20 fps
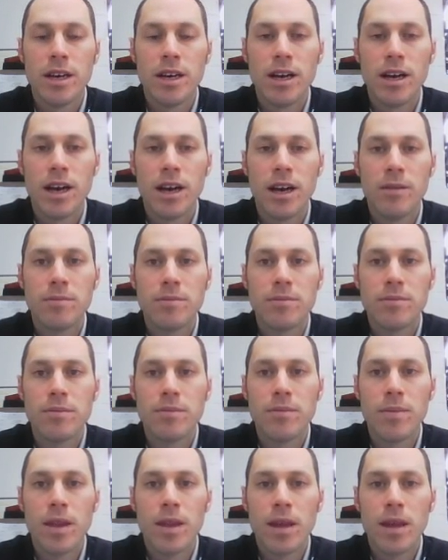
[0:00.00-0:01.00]
Um,
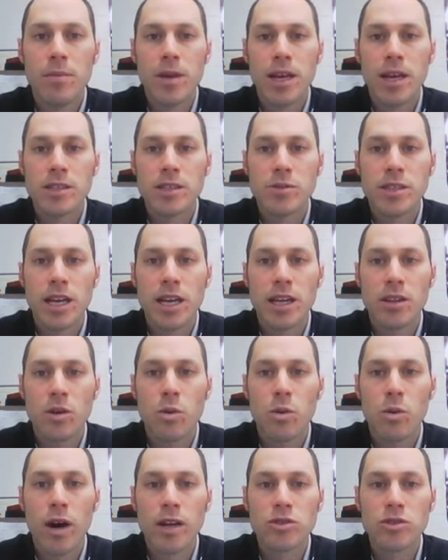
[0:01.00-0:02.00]
because we take the
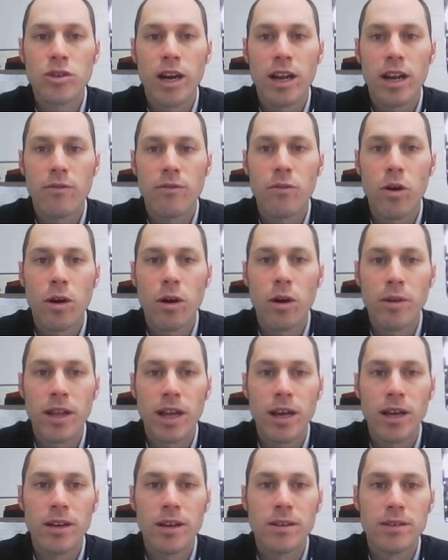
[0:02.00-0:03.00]
quadratic
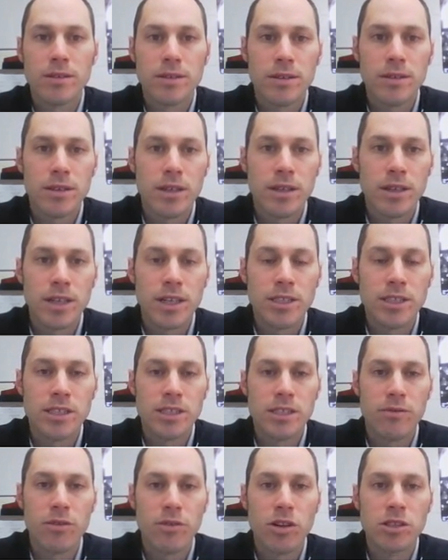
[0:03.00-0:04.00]
formula, this
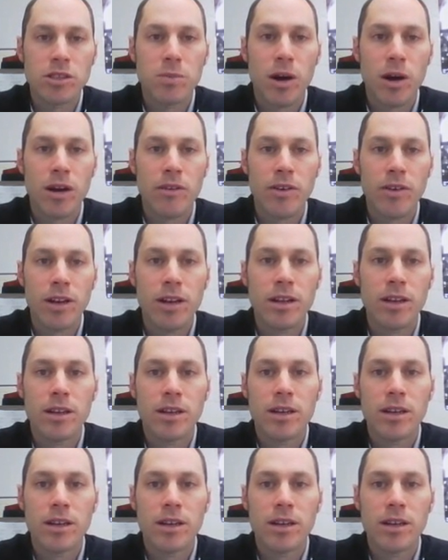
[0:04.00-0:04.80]
is the first part of it,